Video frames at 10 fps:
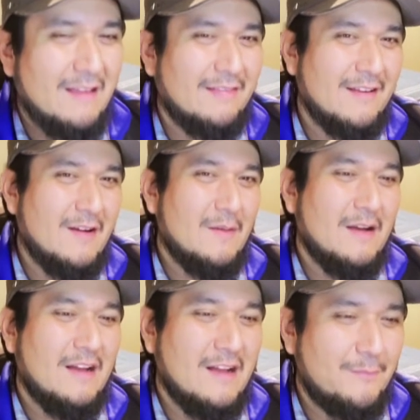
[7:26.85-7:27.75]

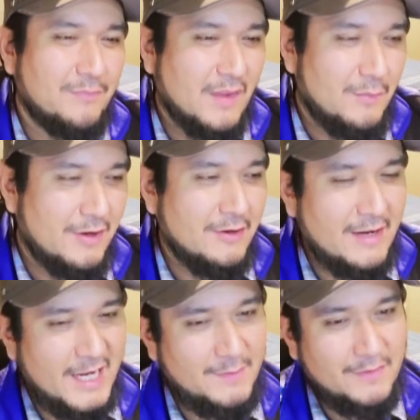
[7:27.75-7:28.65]
So pretty good
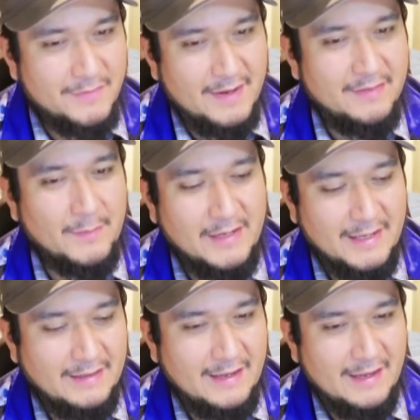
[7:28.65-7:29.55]
item. You find something
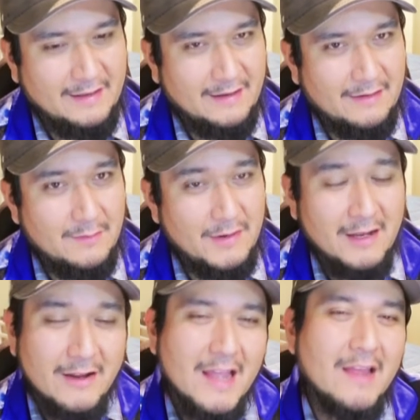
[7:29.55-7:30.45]
like that and you go,
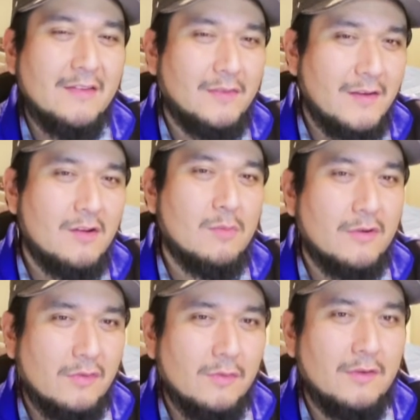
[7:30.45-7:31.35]
oh yeah, I see
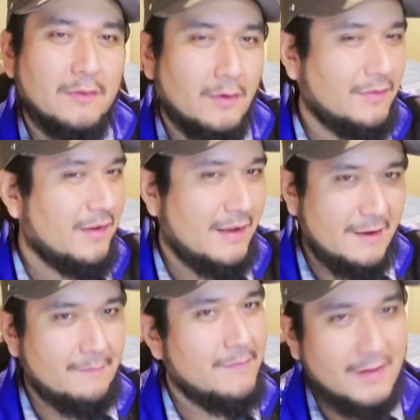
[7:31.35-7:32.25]
commercials for this all the time.